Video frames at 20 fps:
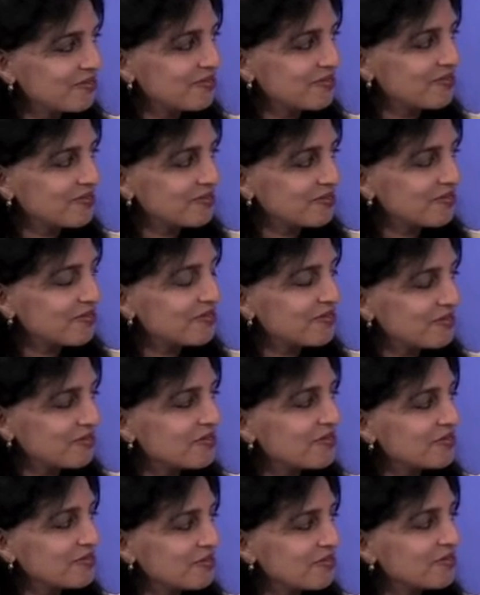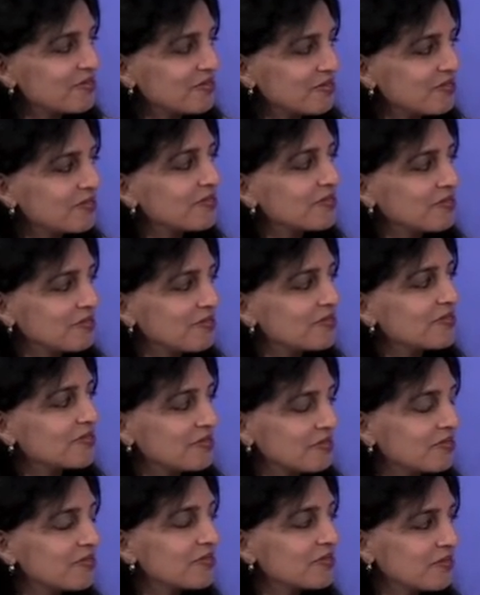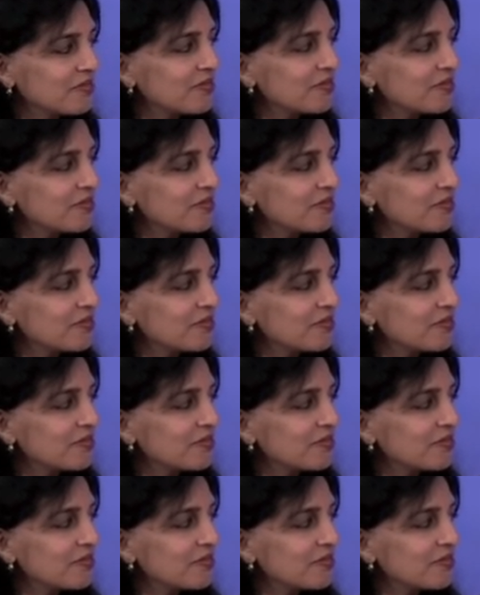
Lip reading: This person isn't speaking.